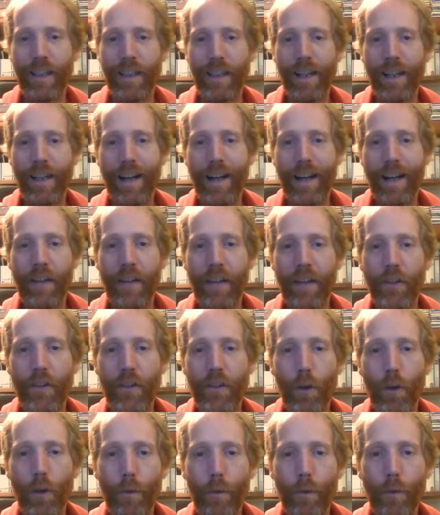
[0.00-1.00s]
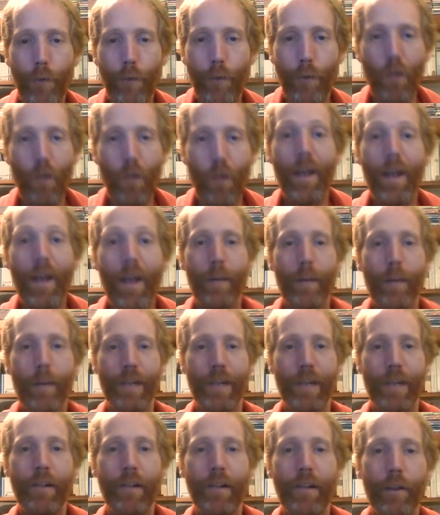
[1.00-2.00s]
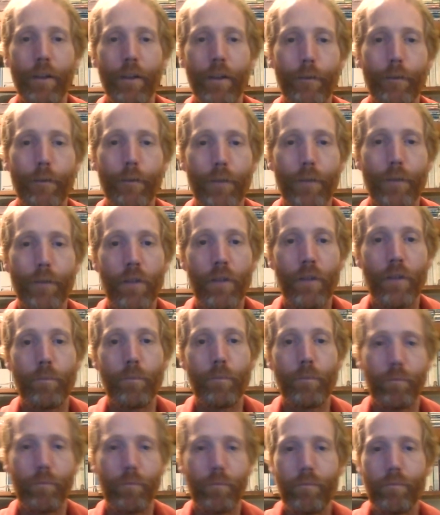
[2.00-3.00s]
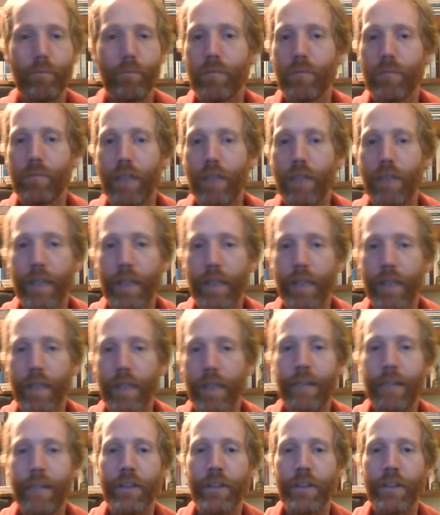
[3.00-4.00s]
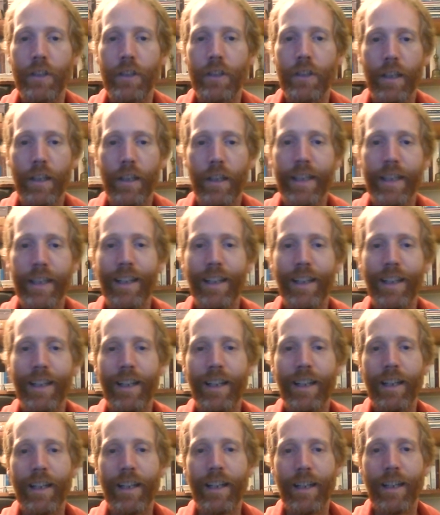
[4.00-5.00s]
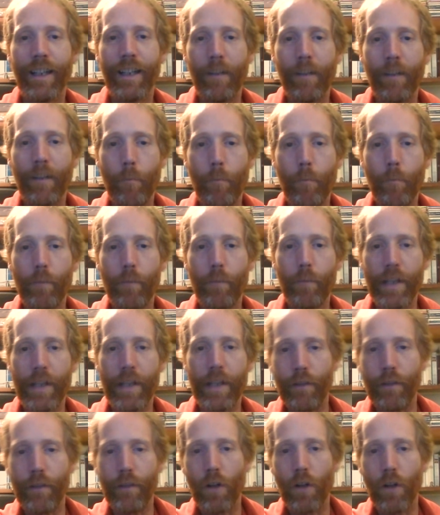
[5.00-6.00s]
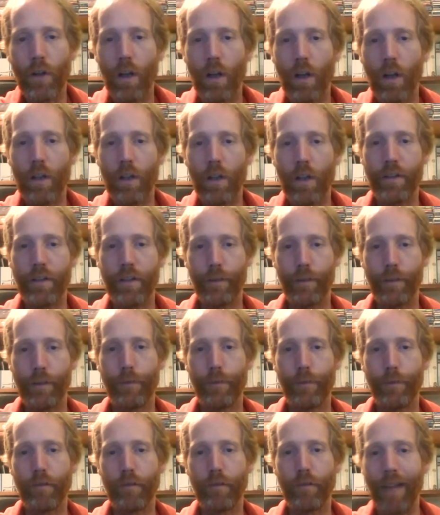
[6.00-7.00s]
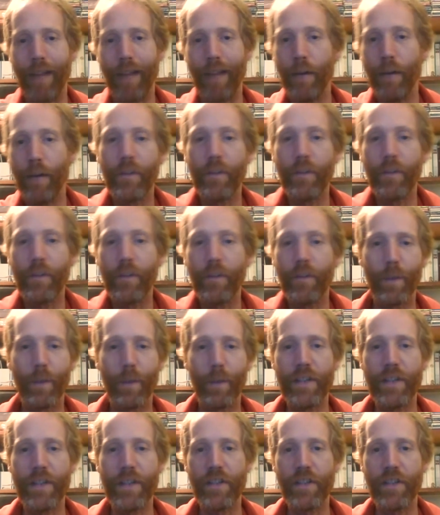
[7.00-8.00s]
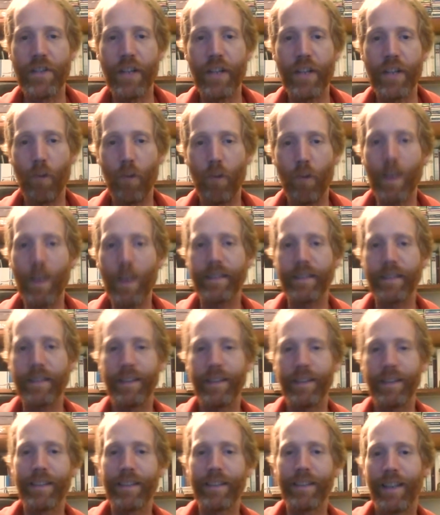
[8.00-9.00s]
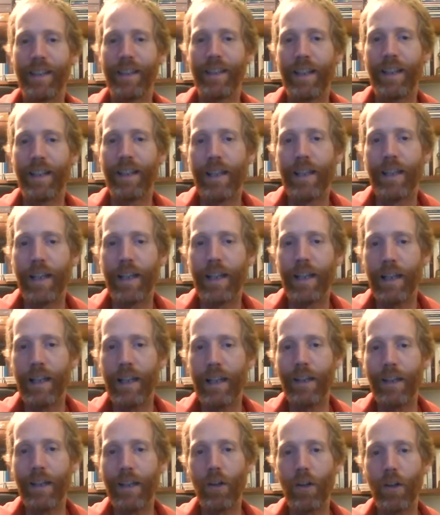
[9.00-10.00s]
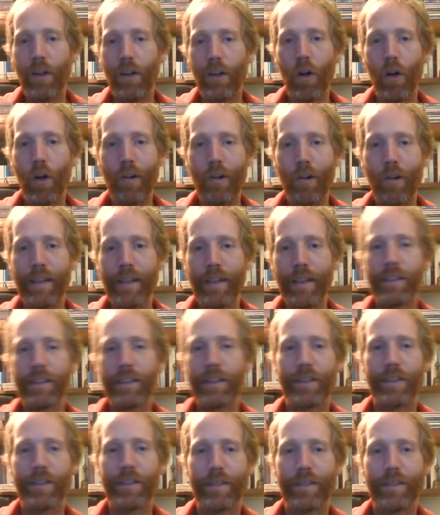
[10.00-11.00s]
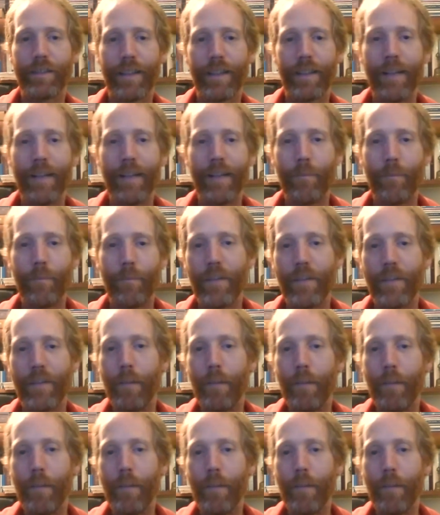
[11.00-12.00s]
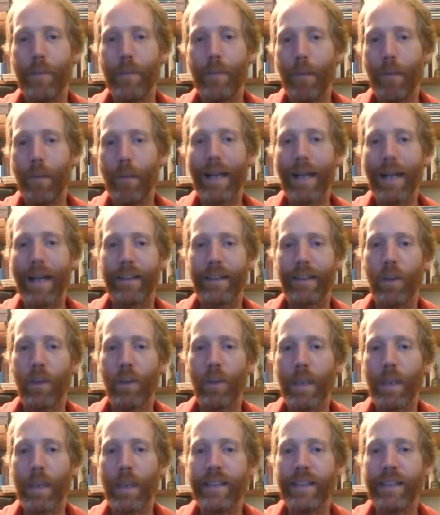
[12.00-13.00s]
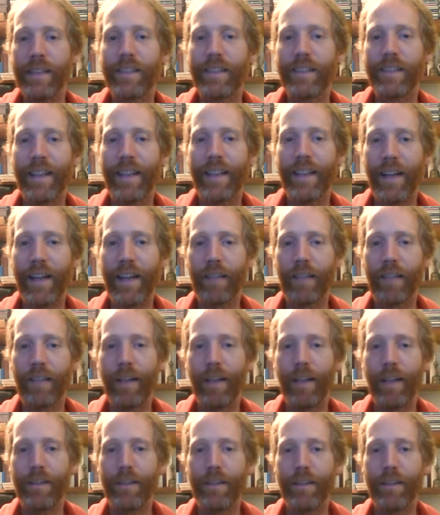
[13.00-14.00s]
And so for that period of several years usually, you've got a lot of ground which is either wasted, or it's you're battling the weeds in that ground.